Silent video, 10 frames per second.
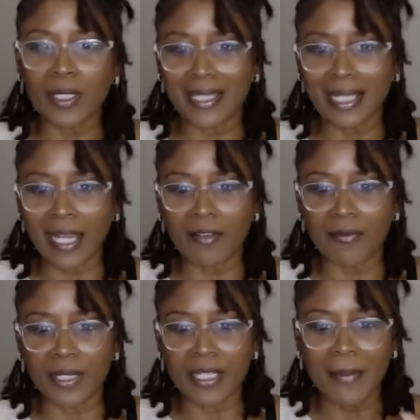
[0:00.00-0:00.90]
that I've
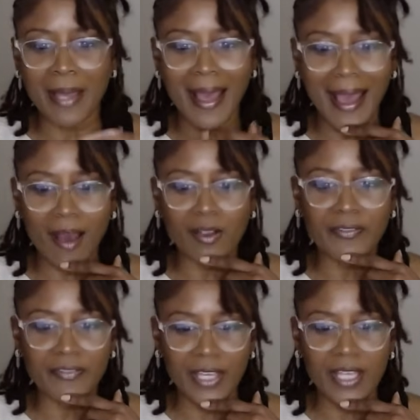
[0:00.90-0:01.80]
written about how to
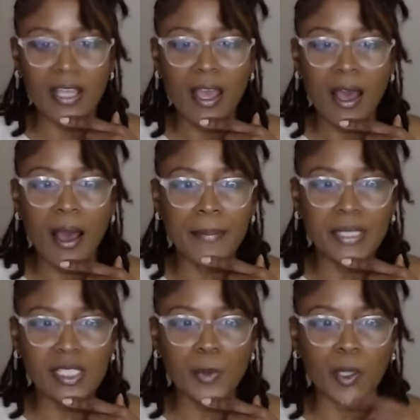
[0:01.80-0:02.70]
vet a
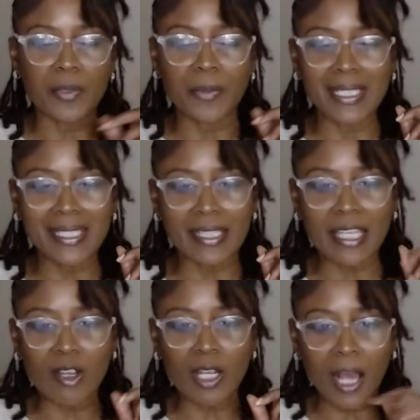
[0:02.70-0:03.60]
business partner, because
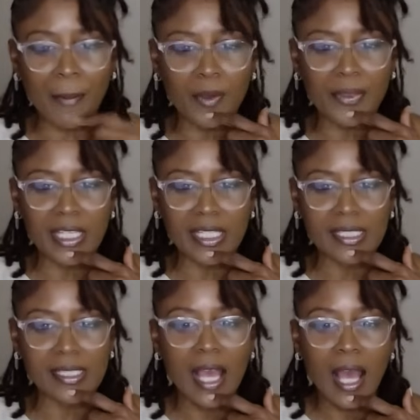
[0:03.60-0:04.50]
there are a couple
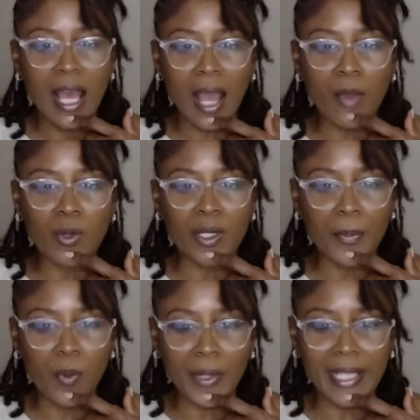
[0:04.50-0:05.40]
things I want to
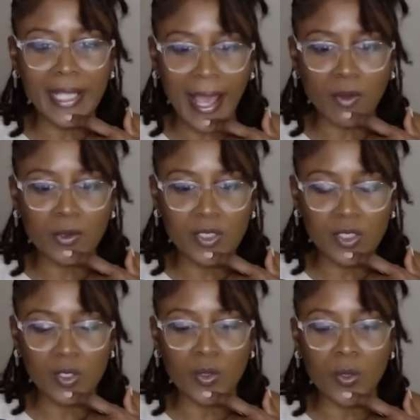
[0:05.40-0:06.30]
point out to
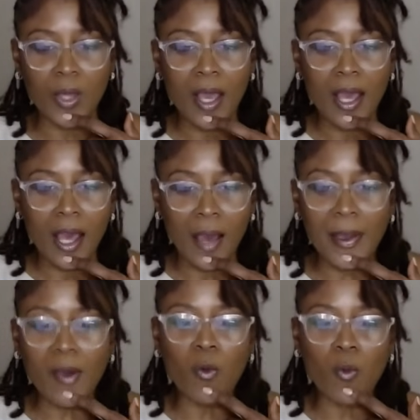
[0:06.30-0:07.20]
you
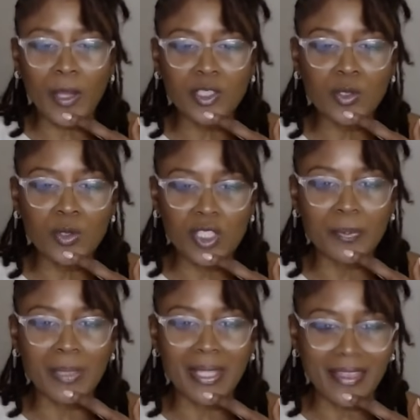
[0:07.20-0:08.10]
about what you should
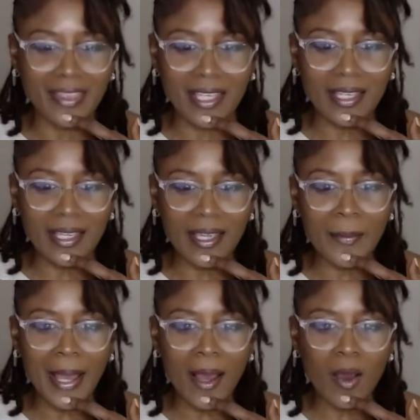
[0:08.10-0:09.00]
be thinking
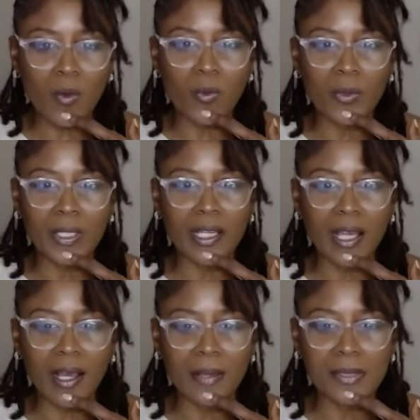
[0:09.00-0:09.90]
about when it
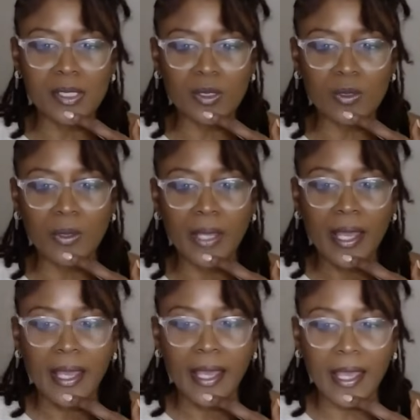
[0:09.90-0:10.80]
comes to,
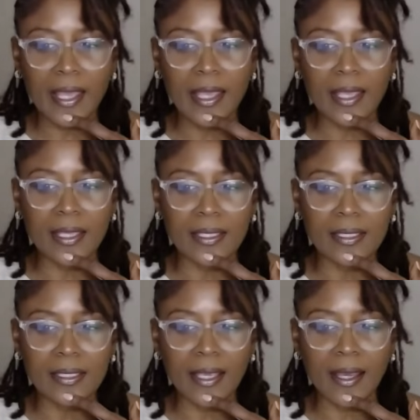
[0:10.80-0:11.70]
hey,
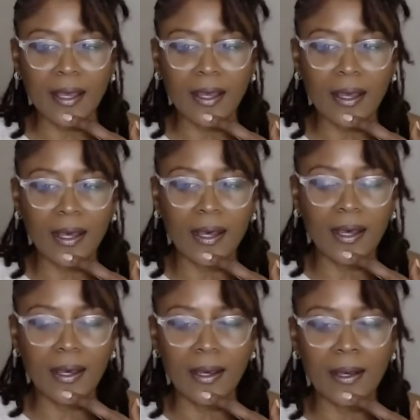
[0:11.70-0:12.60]
yeah,
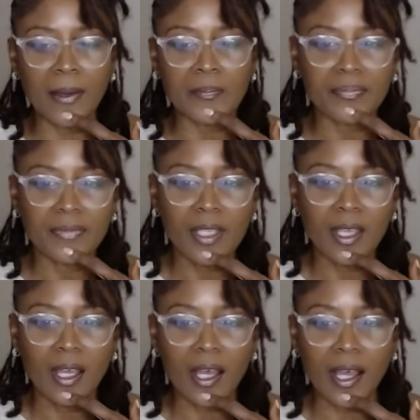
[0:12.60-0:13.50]

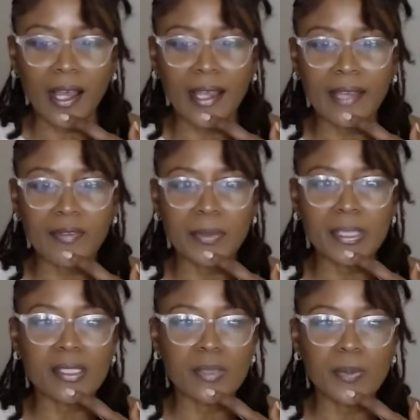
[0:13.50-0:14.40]
I have a
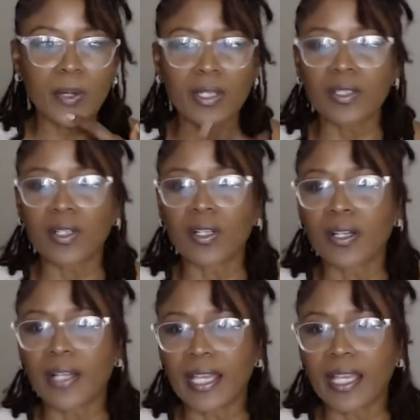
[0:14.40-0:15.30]
business
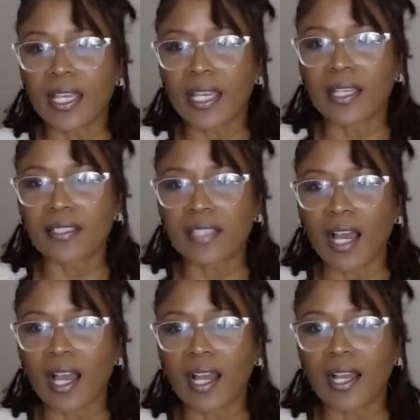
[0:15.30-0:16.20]
partner and
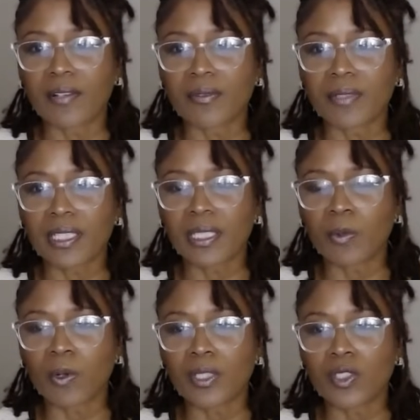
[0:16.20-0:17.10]
I really
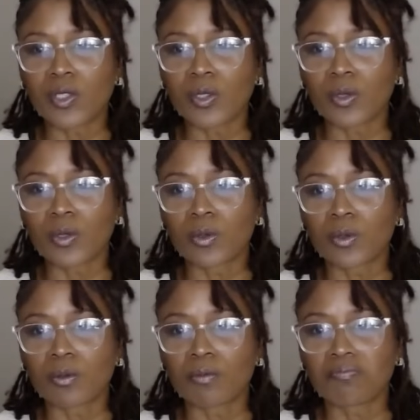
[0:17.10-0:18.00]
want
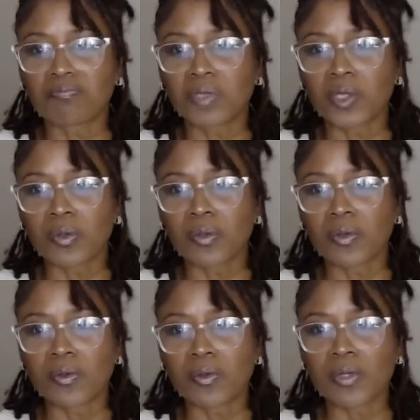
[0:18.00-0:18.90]
to
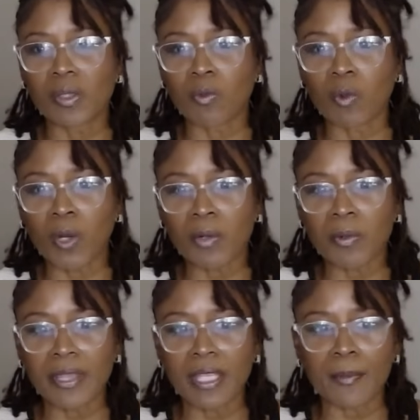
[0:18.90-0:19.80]
do some work
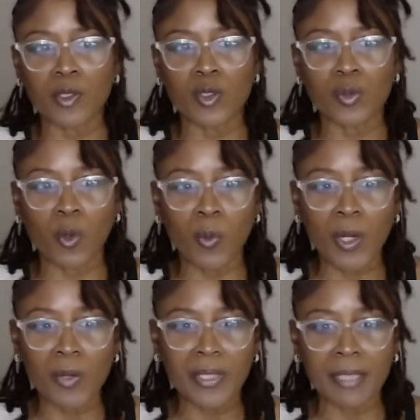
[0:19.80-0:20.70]
with them or do more
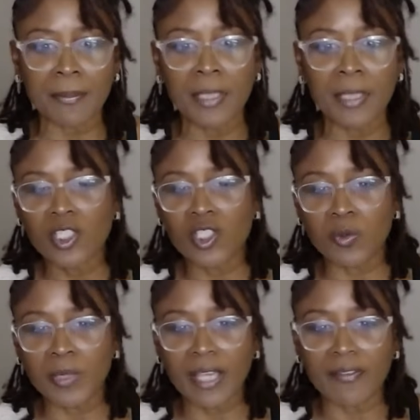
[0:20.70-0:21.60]
work with them. Should
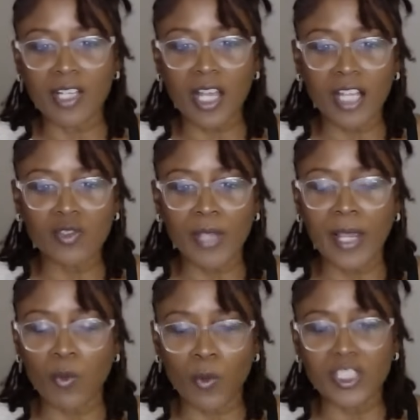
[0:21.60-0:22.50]
we have a
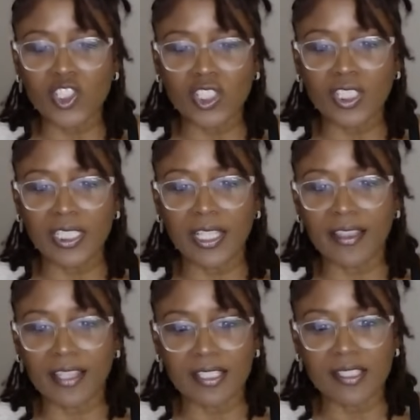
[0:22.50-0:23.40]
contract? What should
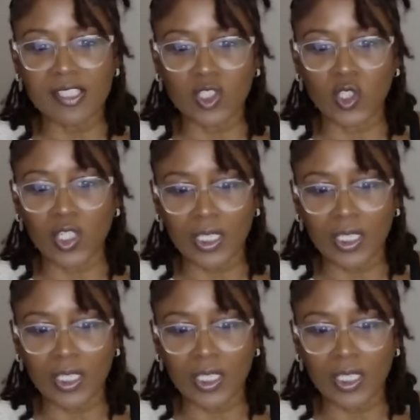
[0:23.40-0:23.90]
this look